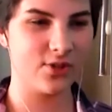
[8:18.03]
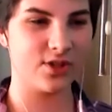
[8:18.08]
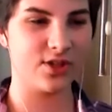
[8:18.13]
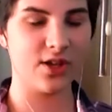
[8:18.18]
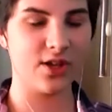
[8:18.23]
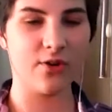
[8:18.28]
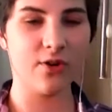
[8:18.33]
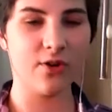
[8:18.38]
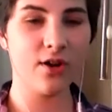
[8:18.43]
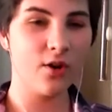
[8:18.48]

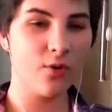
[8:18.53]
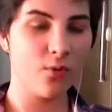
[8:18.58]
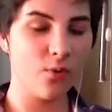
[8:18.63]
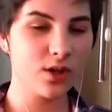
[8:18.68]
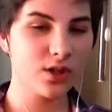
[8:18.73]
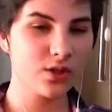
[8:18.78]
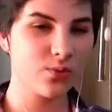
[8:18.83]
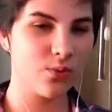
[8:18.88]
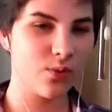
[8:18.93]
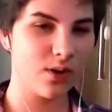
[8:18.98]
So
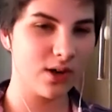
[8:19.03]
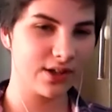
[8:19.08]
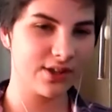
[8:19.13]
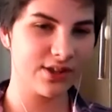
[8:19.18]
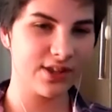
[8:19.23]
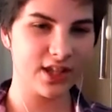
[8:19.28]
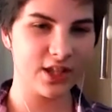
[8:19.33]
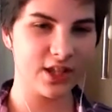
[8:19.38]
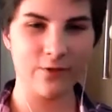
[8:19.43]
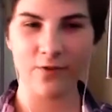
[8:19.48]
what's one
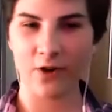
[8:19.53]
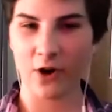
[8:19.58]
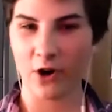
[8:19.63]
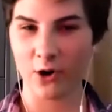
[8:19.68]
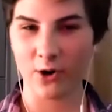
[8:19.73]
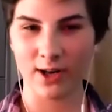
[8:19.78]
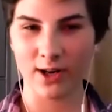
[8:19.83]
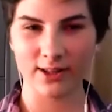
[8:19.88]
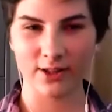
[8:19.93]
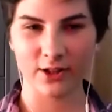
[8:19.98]
thing you've
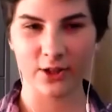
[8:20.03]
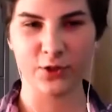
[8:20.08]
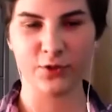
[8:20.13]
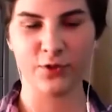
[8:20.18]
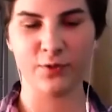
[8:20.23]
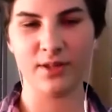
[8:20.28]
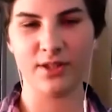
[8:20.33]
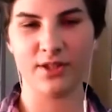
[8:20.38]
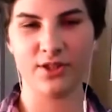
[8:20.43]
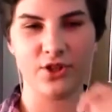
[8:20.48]
already learned
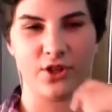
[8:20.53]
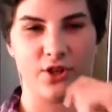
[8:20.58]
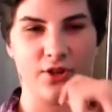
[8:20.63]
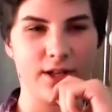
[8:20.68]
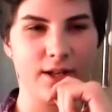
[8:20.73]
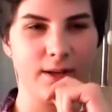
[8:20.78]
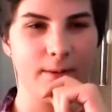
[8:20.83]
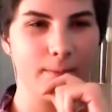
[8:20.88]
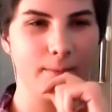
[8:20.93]
from this journey?